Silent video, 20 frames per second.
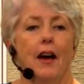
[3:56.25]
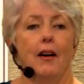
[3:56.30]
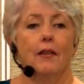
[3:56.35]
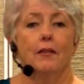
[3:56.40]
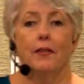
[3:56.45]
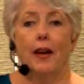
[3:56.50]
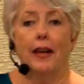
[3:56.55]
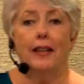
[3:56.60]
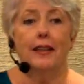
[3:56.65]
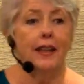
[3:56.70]

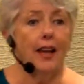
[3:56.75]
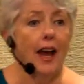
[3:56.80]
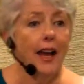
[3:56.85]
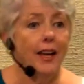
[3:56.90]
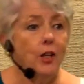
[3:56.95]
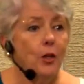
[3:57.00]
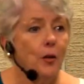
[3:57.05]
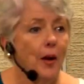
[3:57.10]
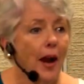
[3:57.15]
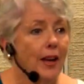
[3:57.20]
Finally, I
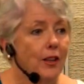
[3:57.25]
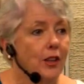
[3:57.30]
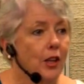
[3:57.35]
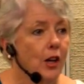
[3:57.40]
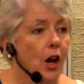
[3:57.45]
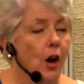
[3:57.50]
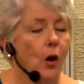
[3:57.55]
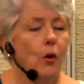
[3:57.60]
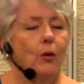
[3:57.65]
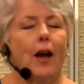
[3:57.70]
cracked the
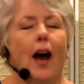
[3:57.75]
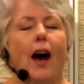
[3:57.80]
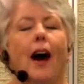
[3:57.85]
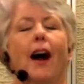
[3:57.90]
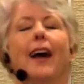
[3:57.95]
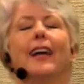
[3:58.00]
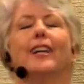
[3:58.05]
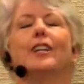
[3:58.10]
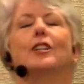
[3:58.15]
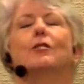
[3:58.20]
code.
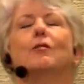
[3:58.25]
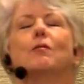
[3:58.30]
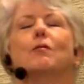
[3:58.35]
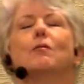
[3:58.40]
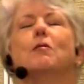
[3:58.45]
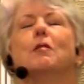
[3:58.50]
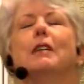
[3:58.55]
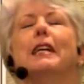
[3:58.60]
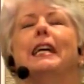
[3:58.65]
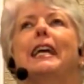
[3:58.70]
I
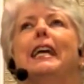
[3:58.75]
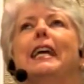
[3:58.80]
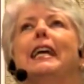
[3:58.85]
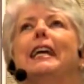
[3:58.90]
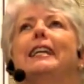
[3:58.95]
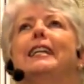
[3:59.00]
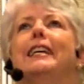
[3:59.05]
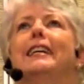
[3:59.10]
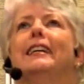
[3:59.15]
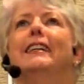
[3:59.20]
can
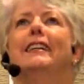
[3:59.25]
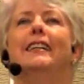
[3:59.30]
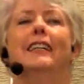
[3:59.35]
read.